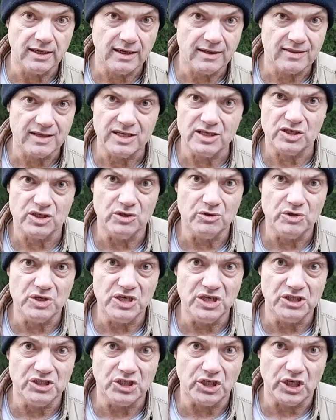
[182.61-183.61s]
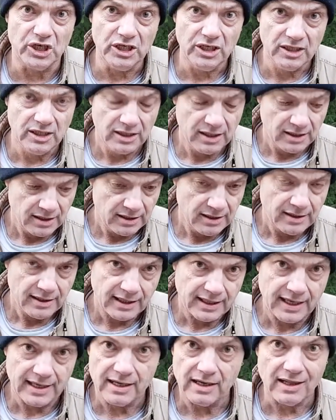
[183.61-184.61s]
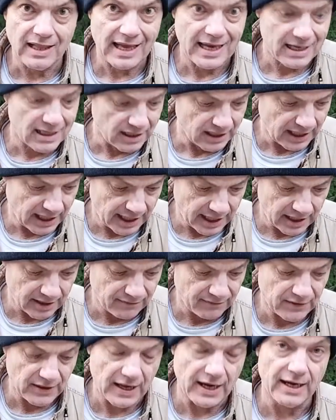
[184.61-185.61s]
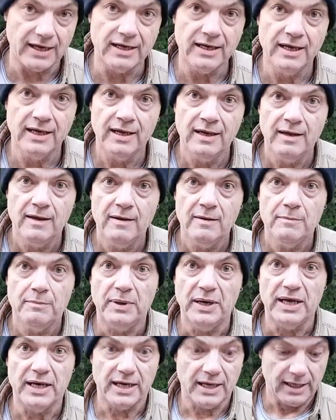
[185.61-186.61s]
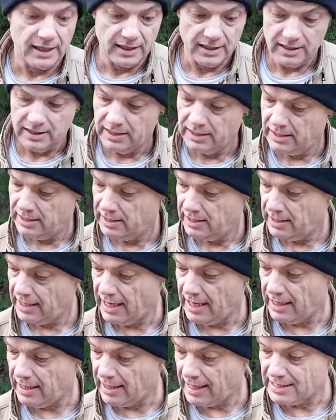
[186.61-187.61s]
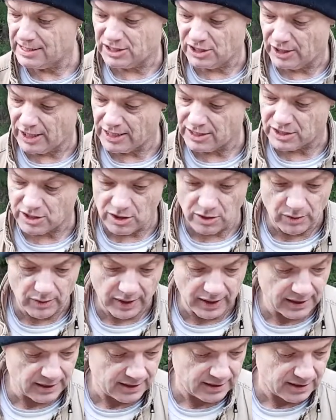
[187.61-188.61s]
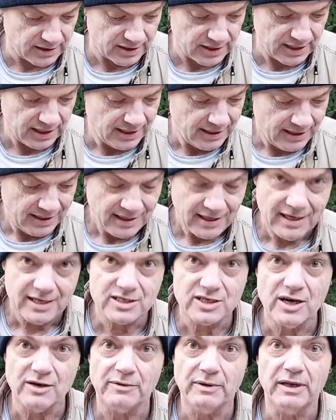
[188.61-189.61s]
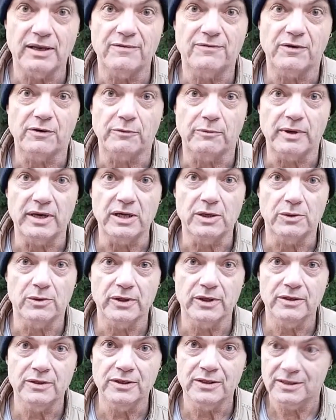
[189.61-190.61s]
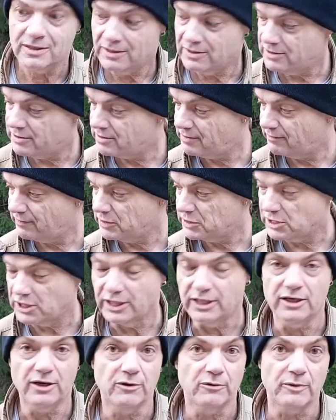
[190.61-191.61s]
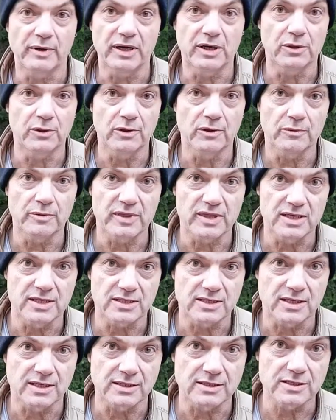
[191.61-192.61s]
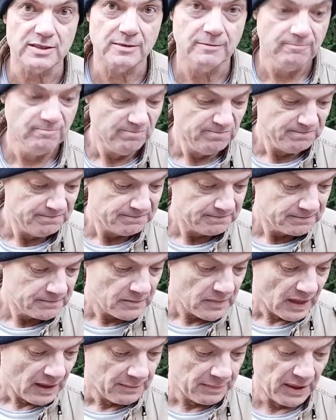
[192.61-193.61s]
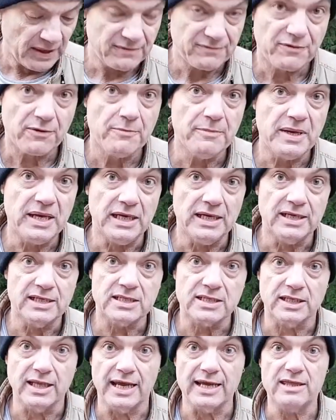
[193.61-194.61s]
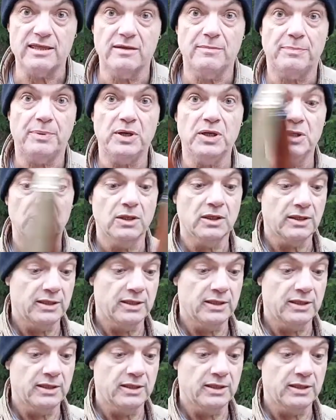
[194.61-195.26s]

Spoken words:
I think it's UTG. Again, I'll add a link for that. But as you guys know, it's not really for recoil. There's virtually no recoil with these things. But for me, it's length of pull.